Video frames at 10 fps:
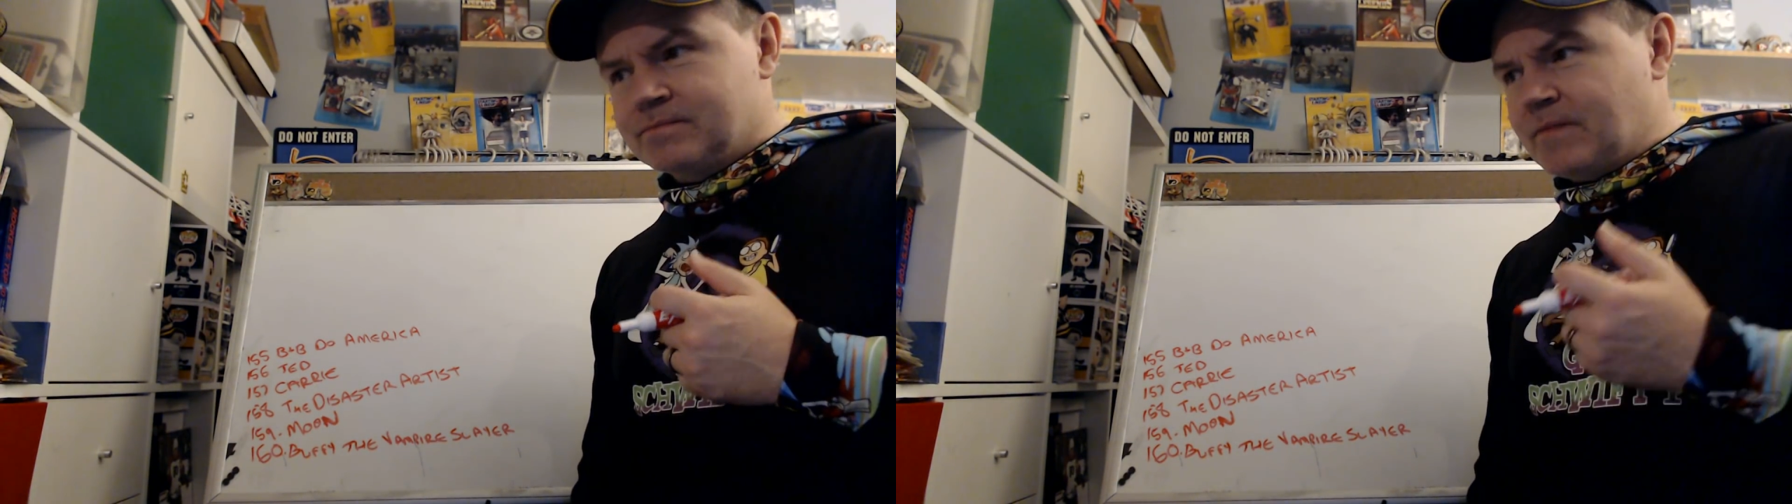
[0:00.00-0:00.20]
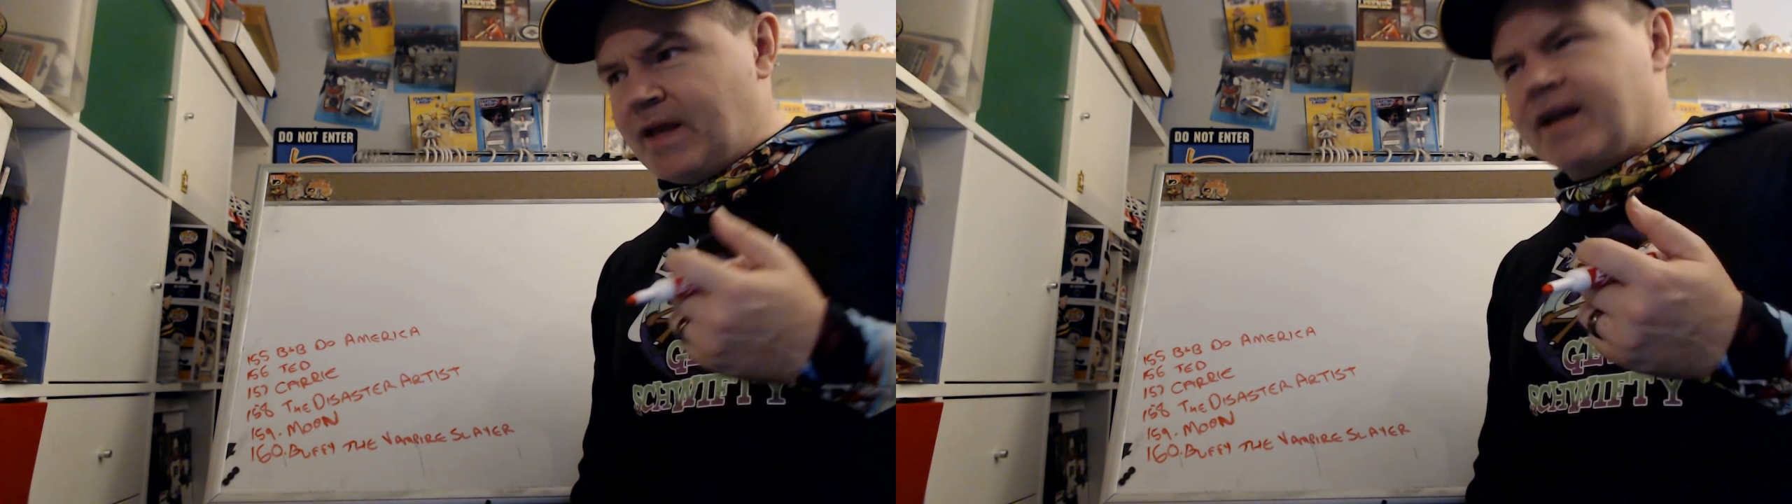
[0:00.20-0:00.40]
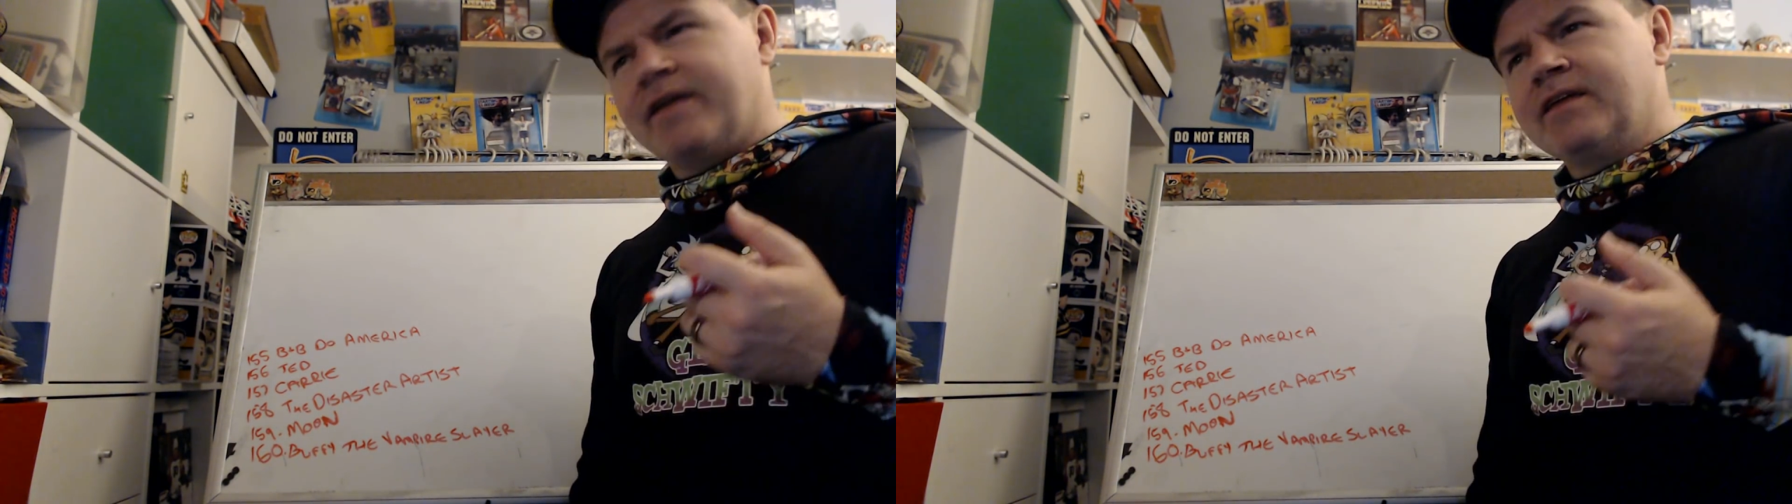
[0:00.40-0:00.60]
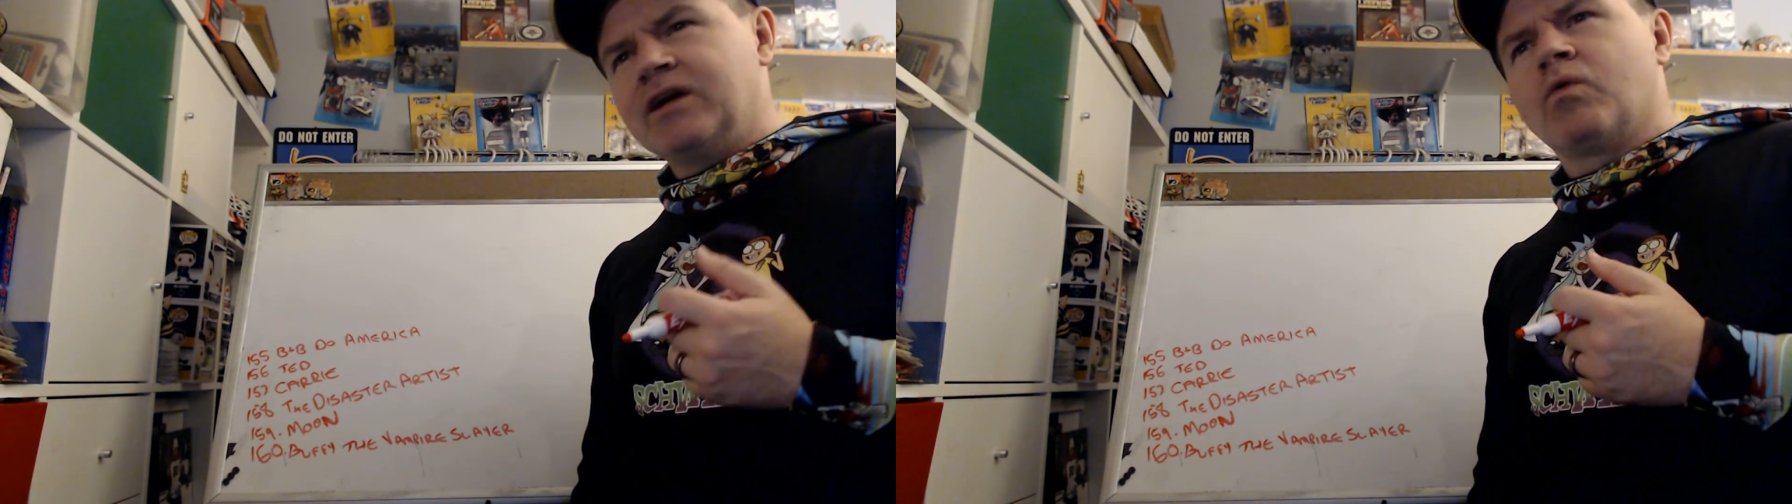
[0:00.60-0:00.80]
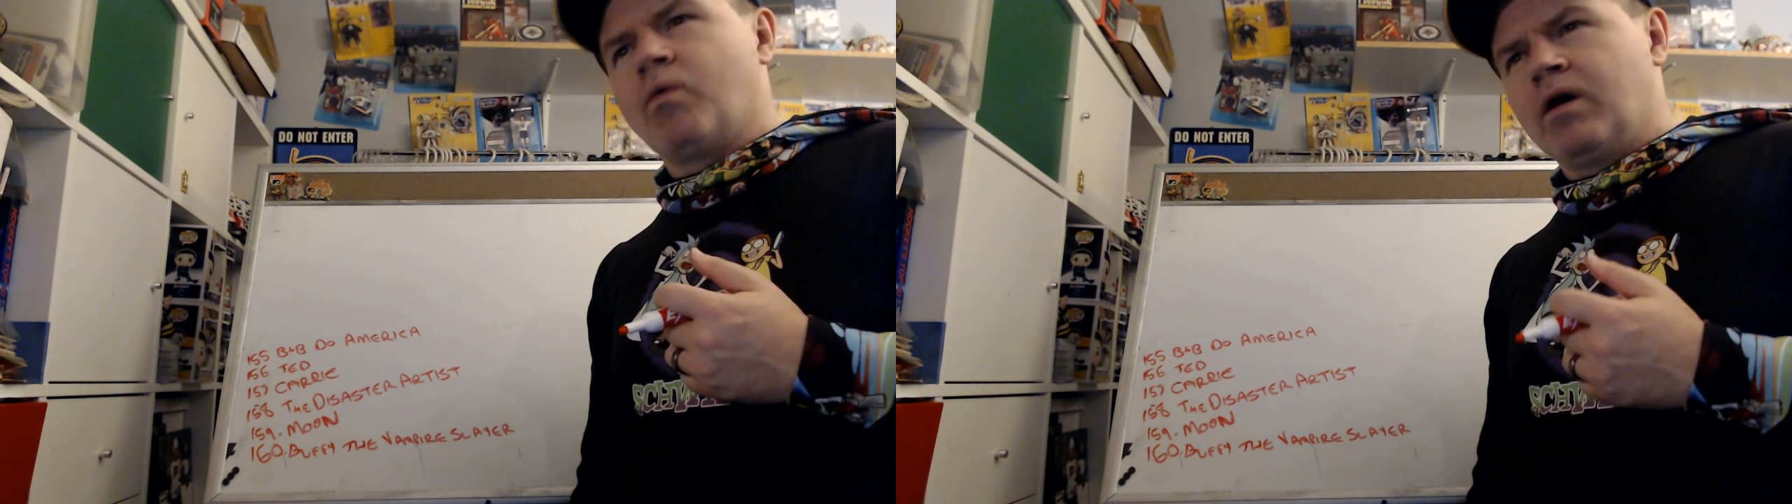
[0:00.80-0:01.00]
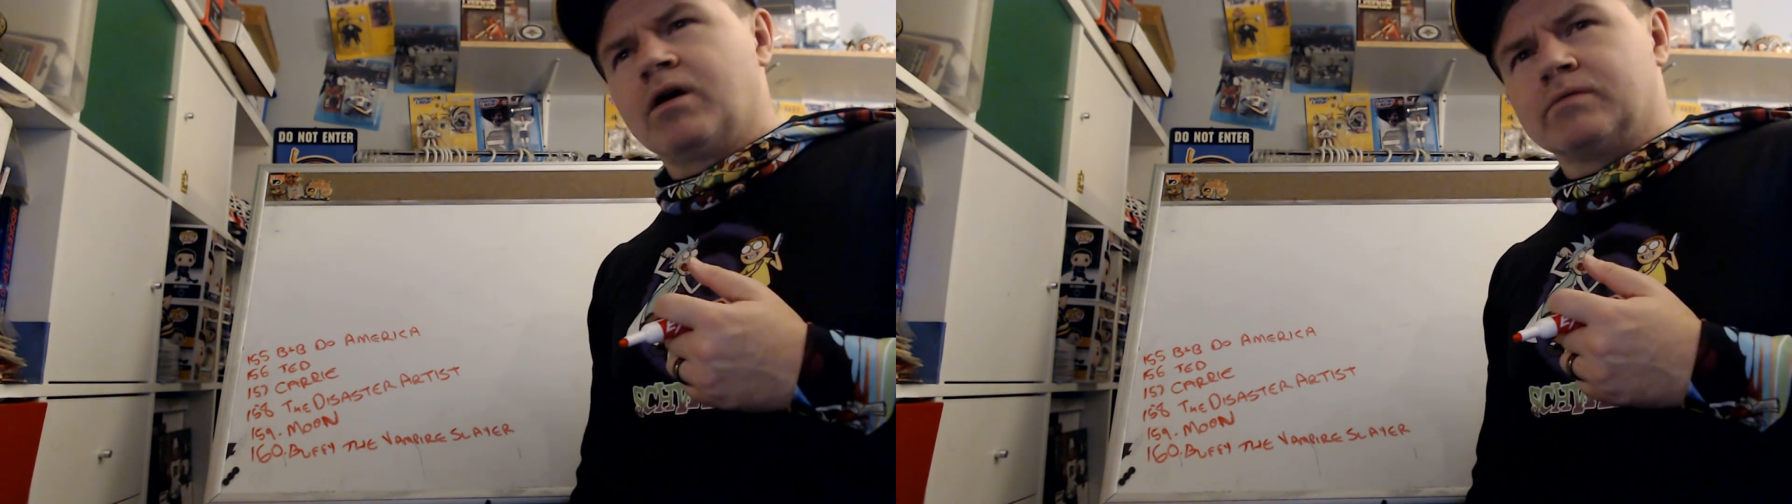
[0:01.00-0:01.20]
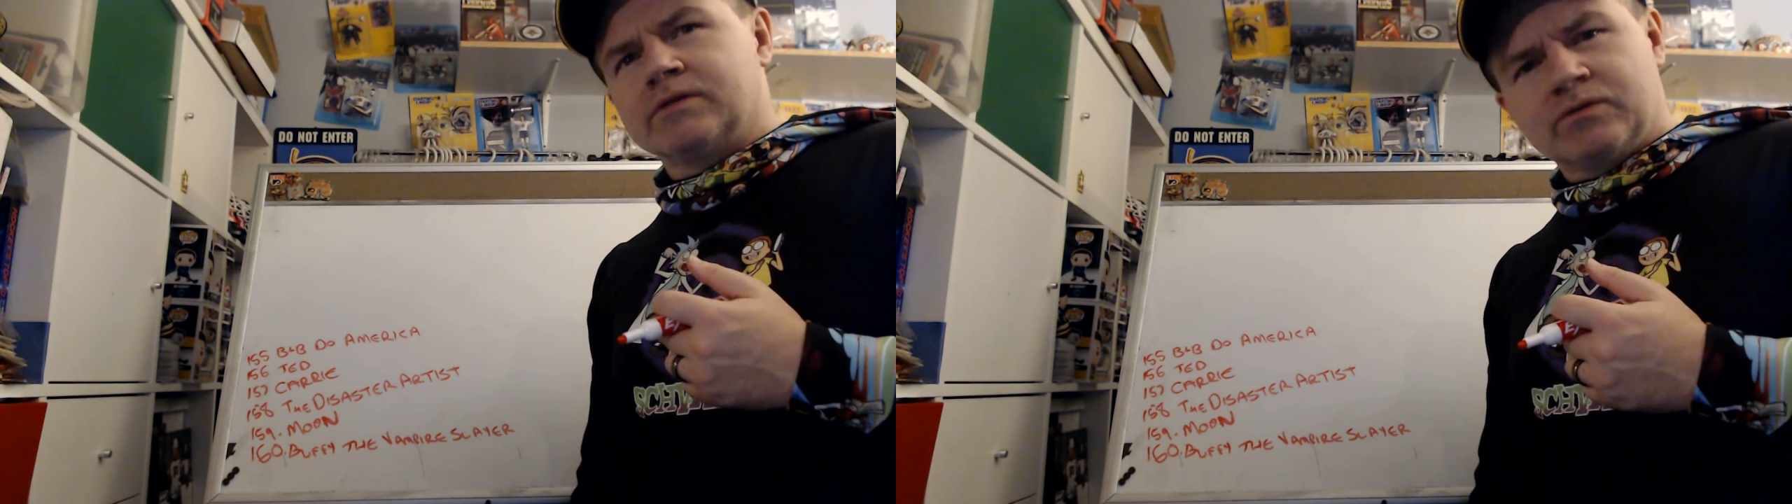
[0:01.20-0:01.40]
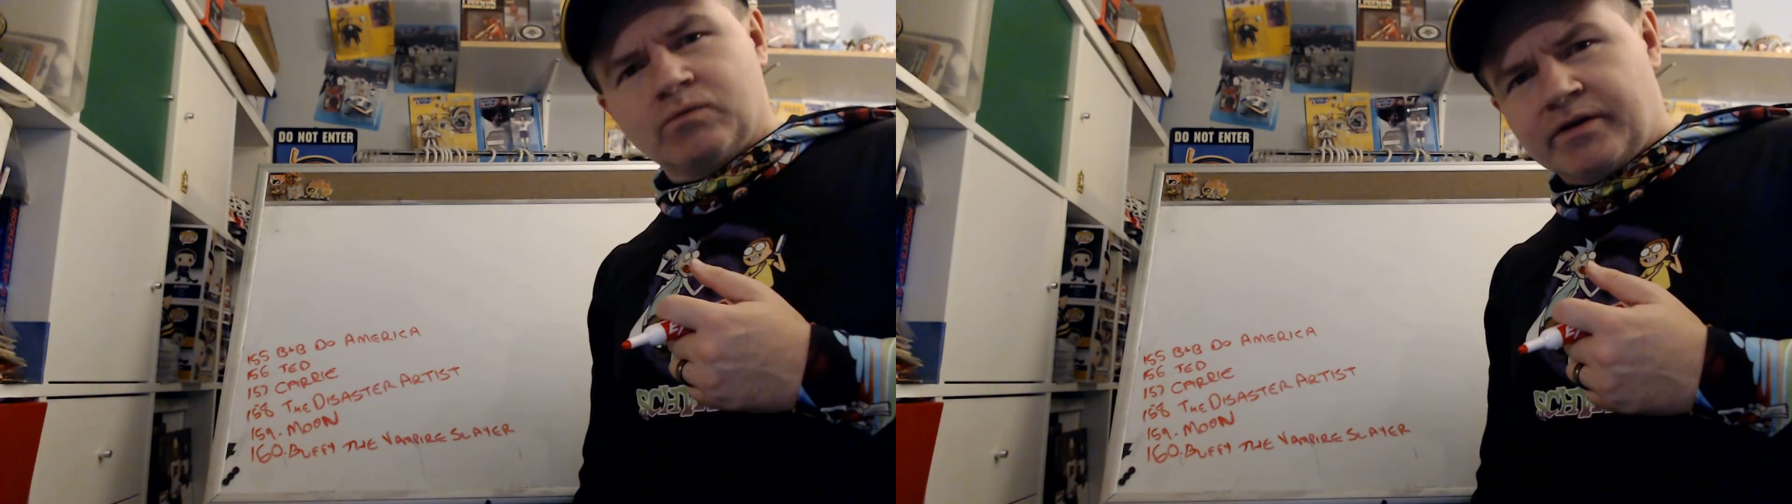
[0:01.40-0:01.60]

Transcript: and I think Gwar was in one of